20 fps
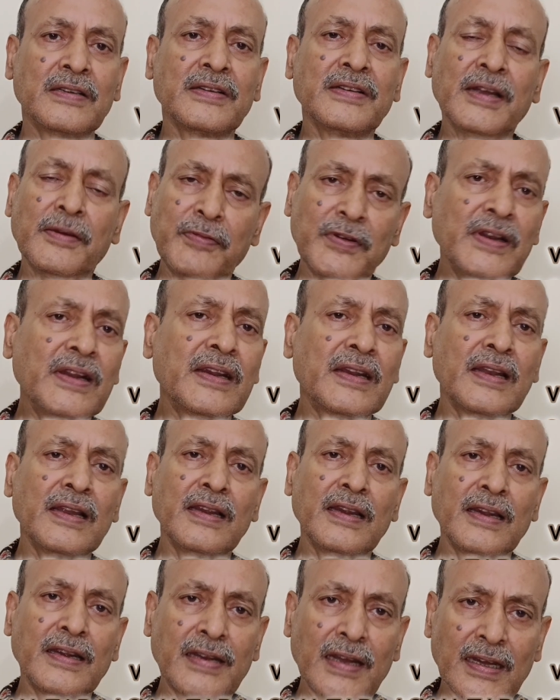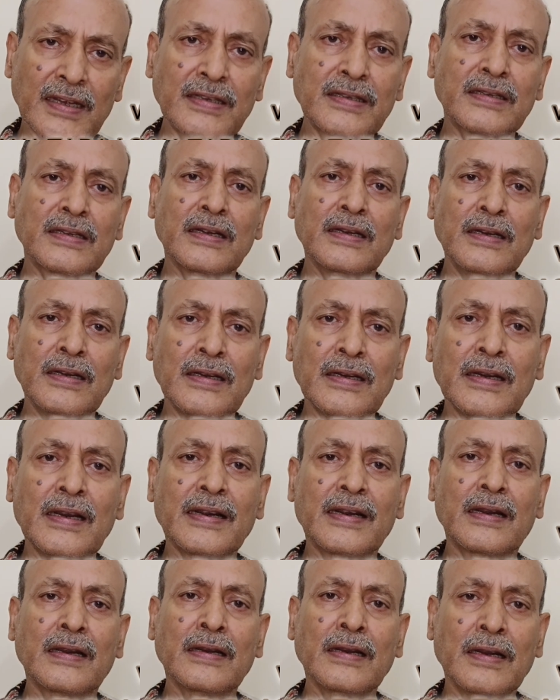Definitely it has
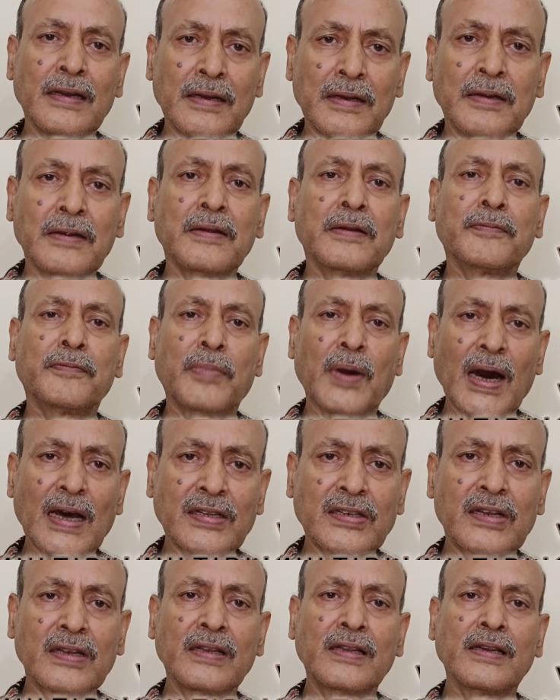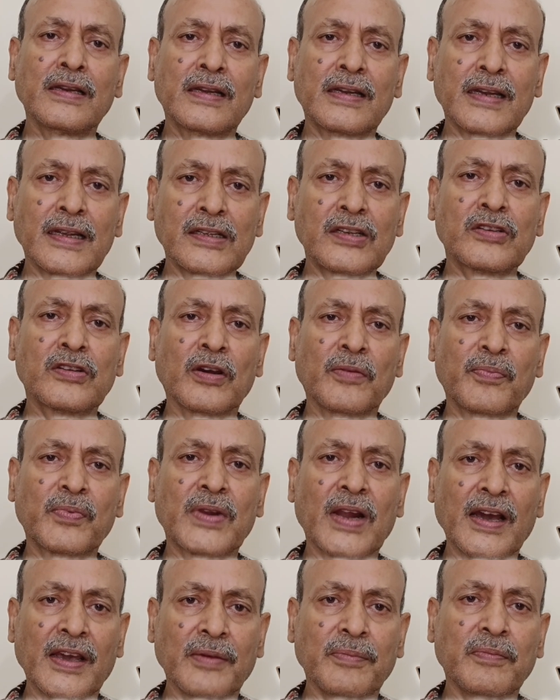passed the test of
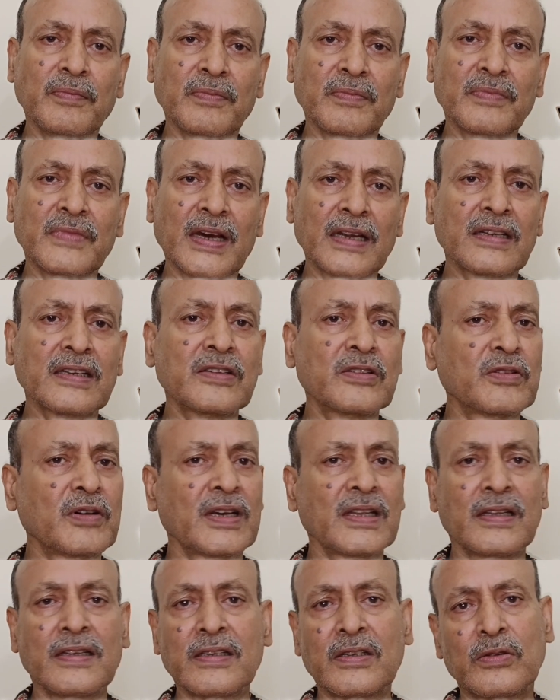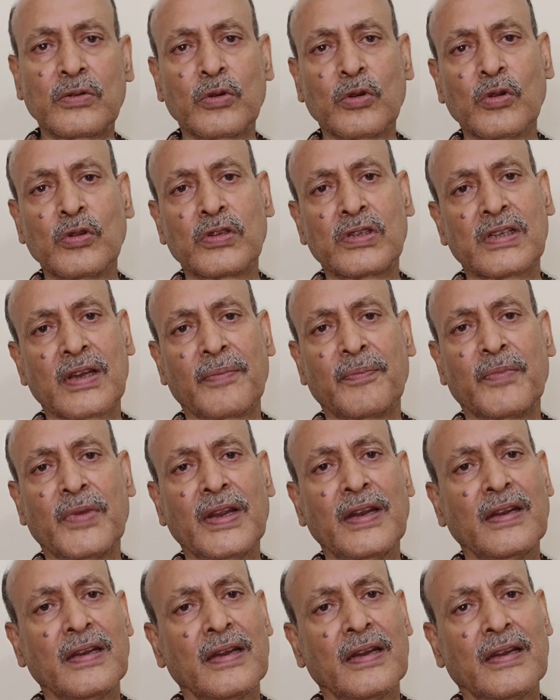time. That is why these rules have
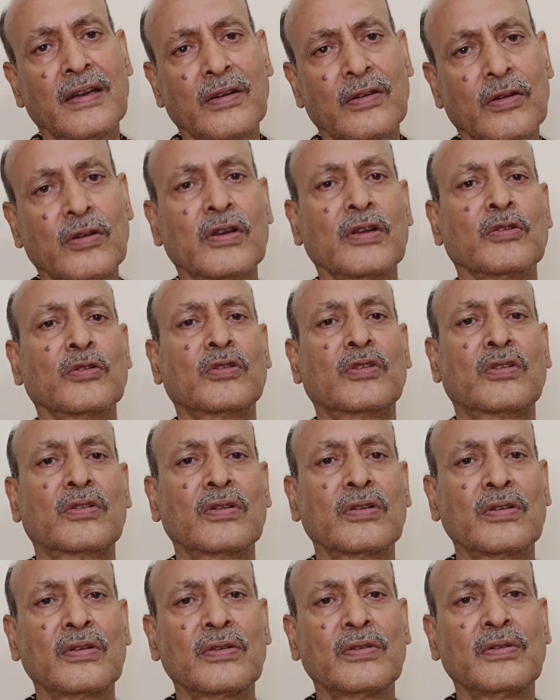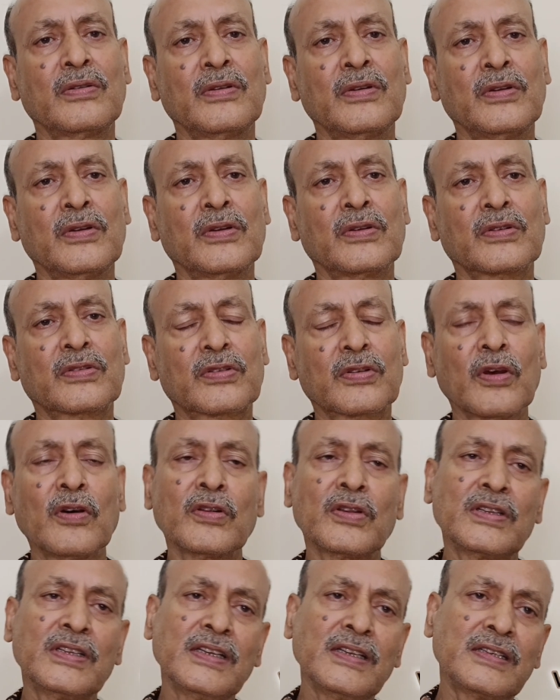been introduced.
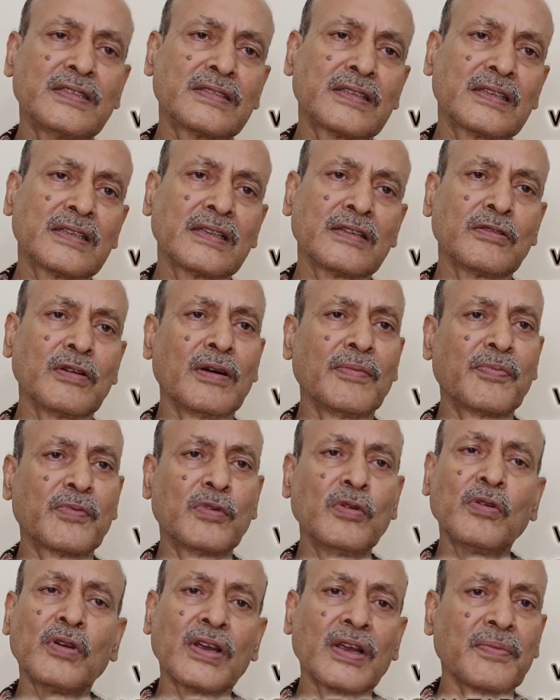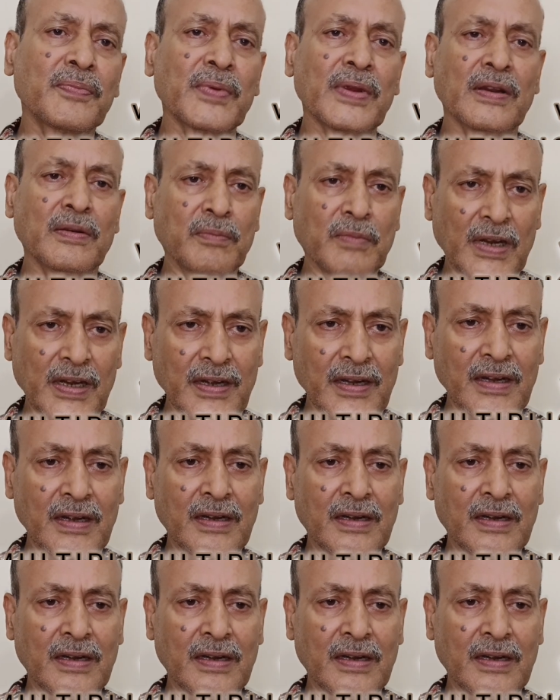So this you have to keep in mind.